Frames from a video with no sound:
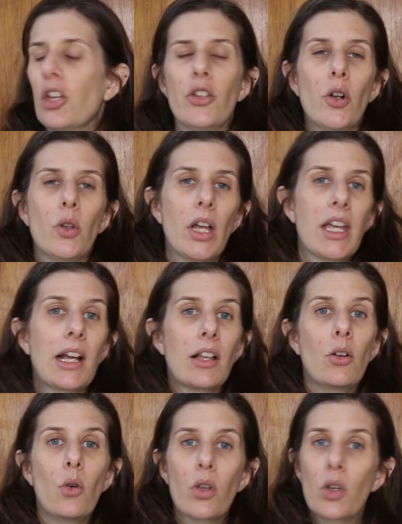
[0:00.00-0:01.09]
you don't like
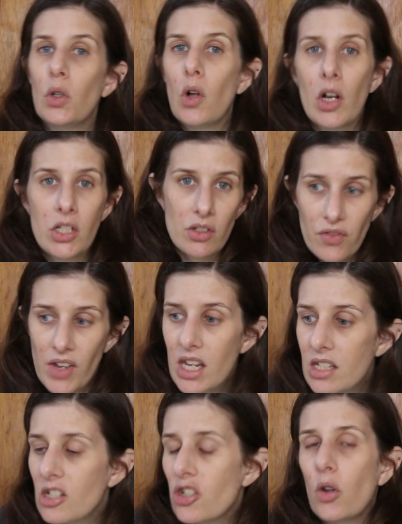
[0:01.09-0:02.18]
oil on your
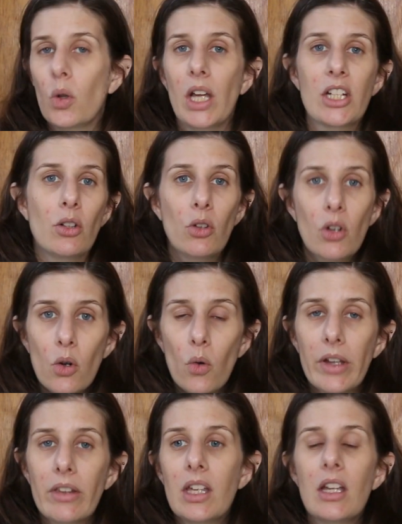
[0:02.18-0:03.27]
face, you don't like to look
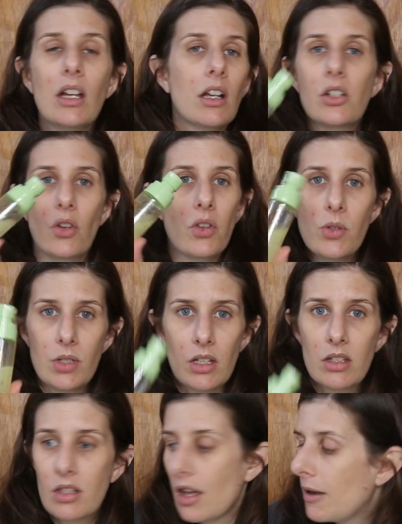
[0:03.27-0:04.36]
oily, don't use
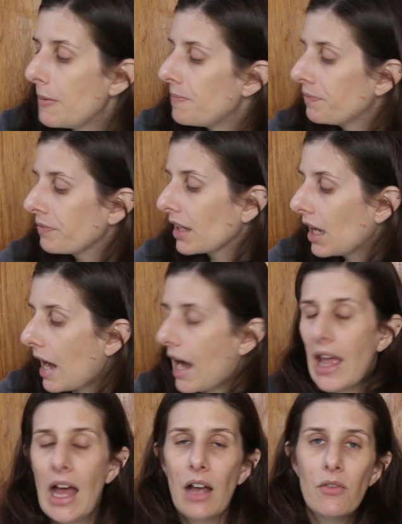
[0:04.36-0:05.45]
this. I
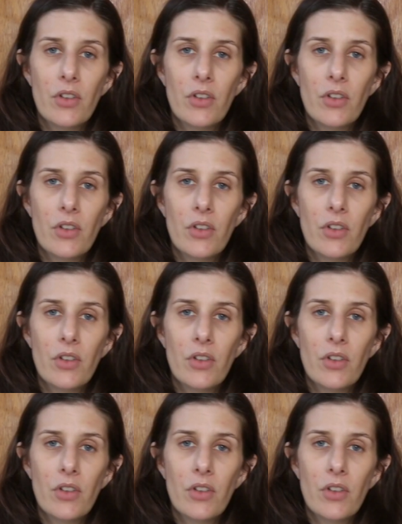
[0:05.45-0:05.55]
have